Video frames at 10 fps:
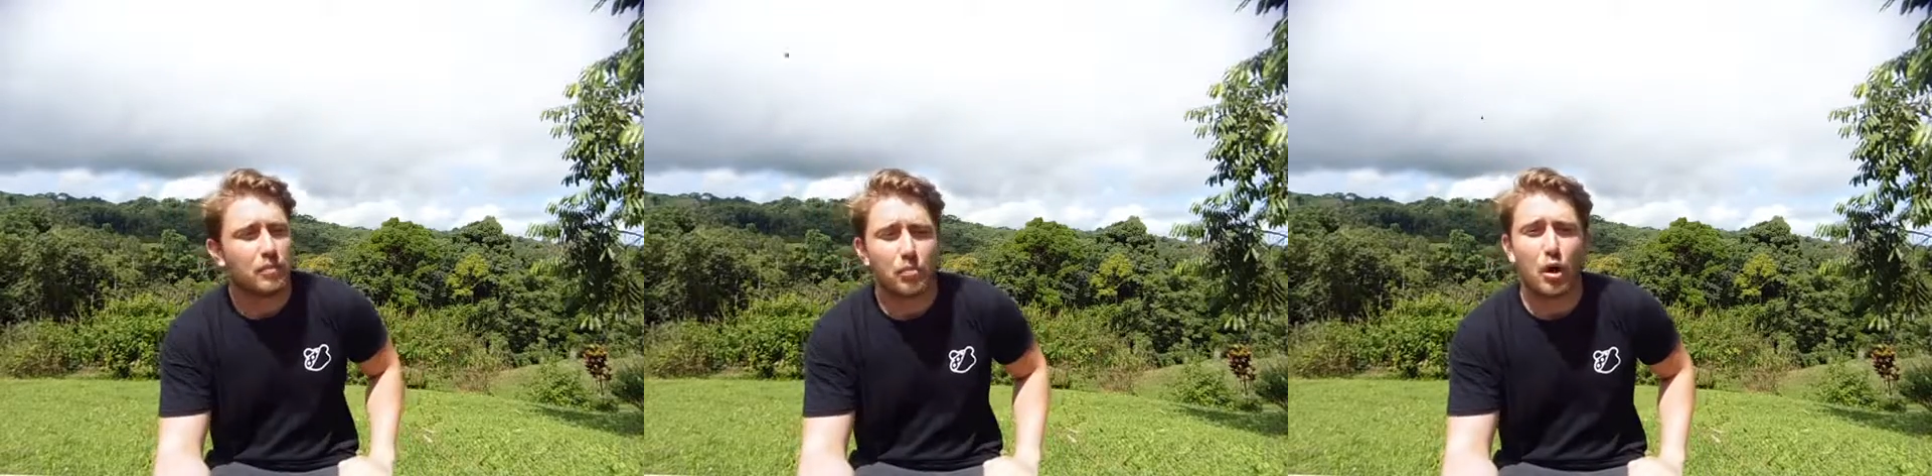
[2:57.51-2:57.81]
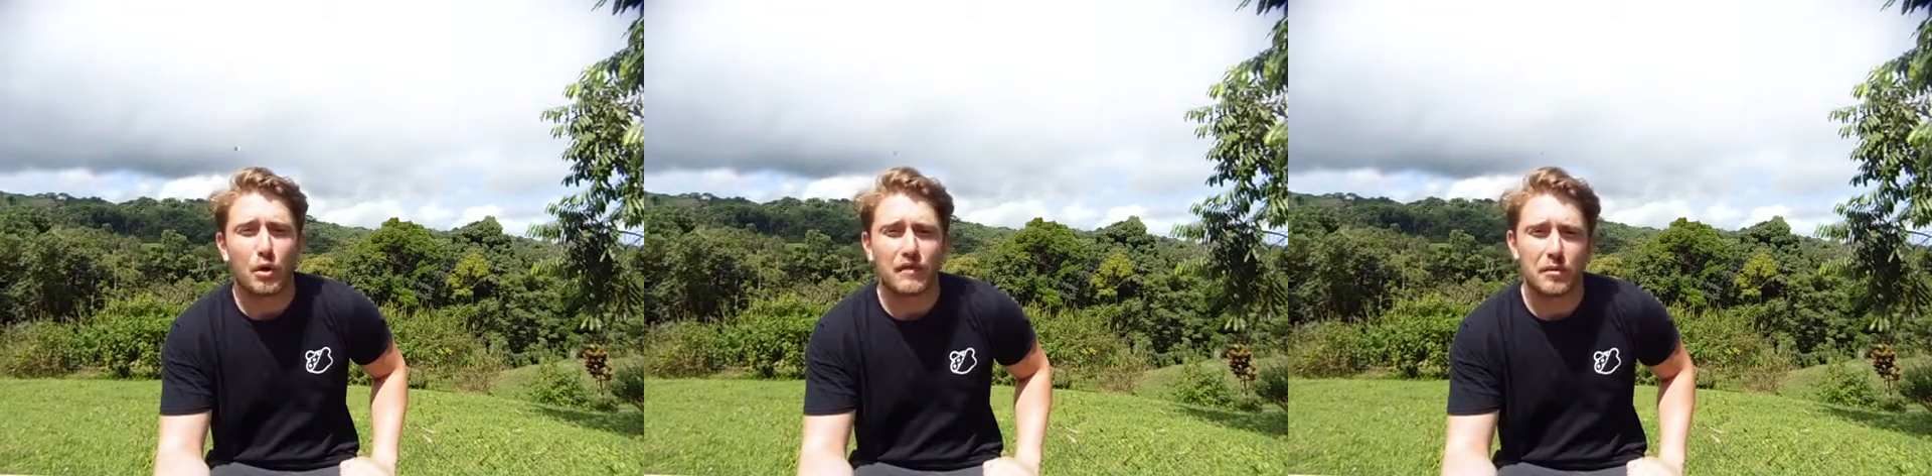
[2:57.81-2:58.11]

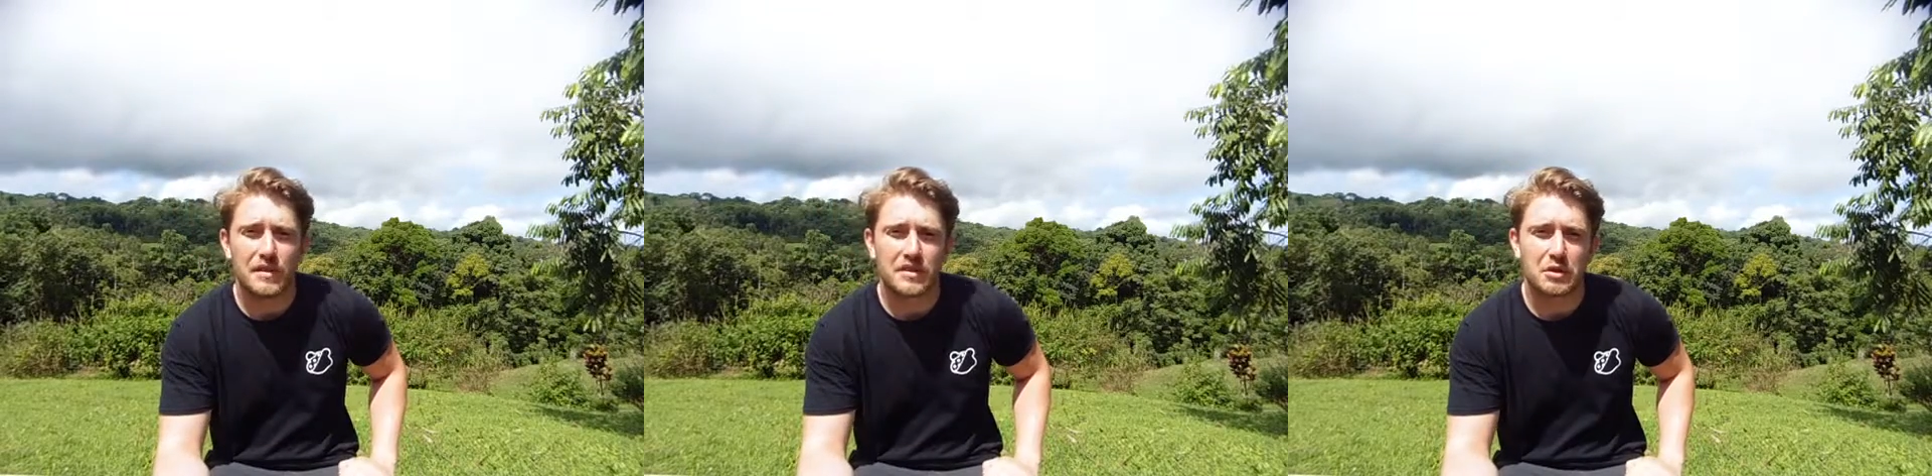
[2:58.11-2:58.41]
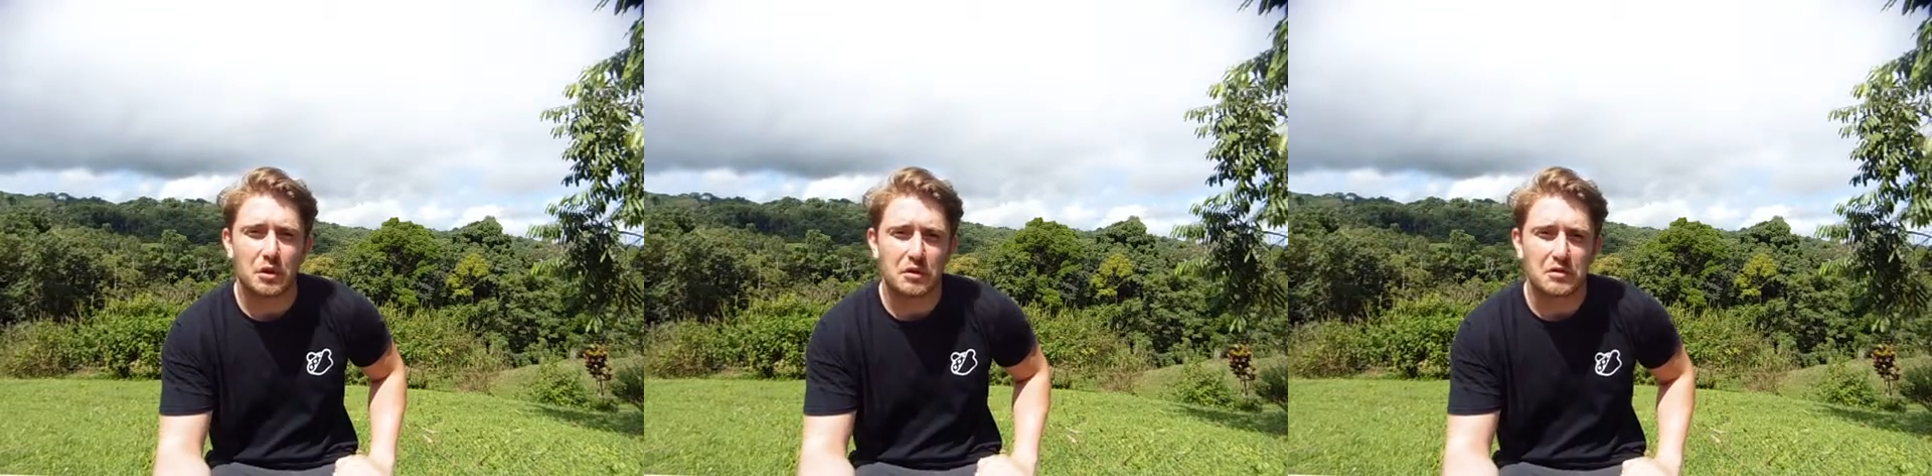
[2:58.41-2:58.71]
probably from this
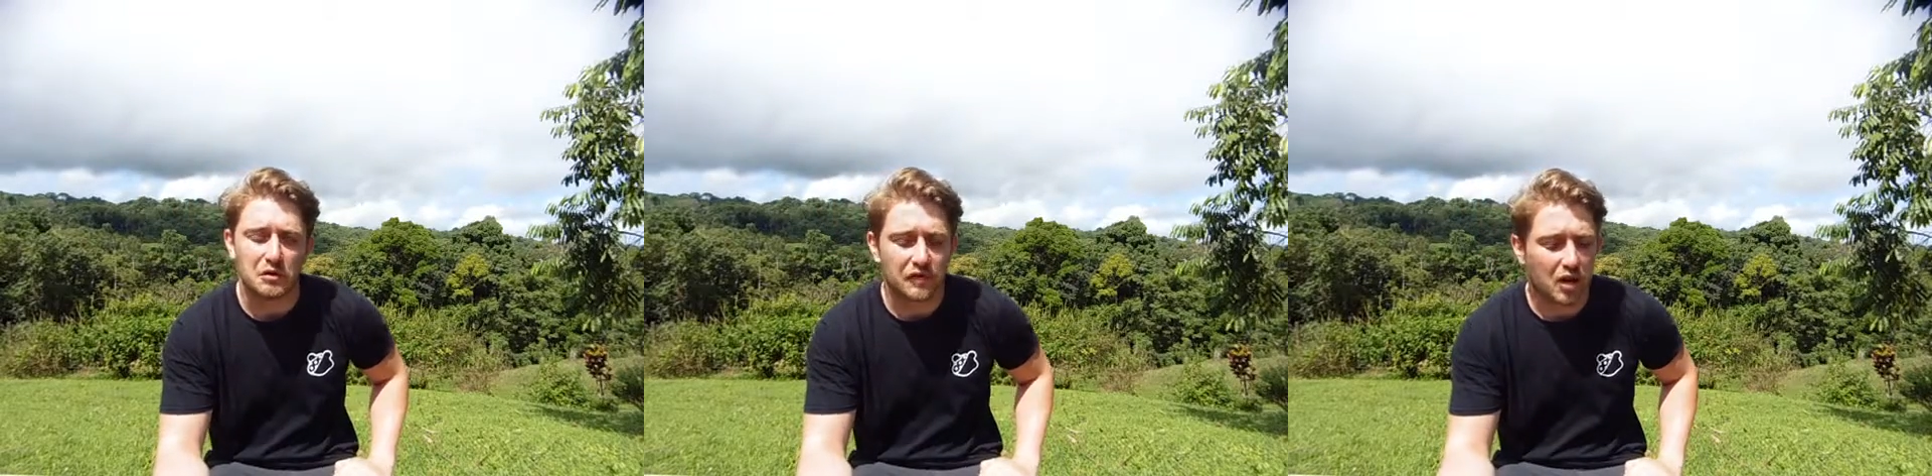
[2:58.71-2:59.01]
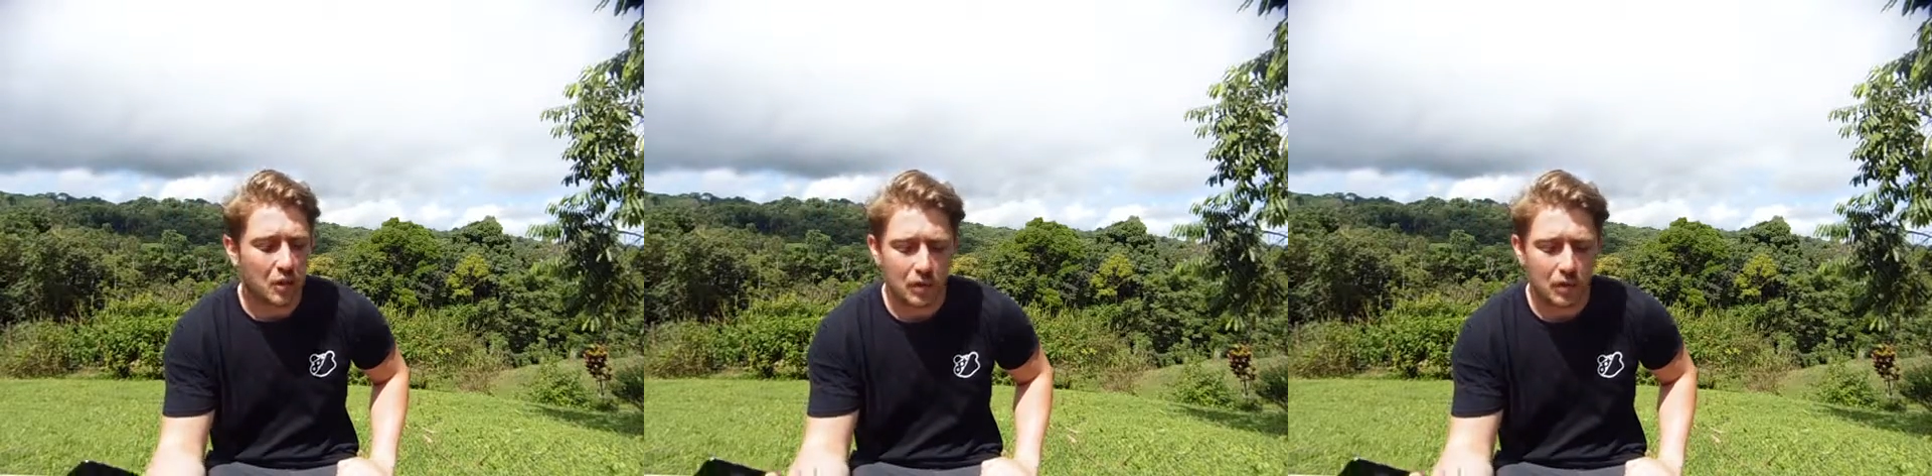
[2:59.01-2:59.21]
course so far.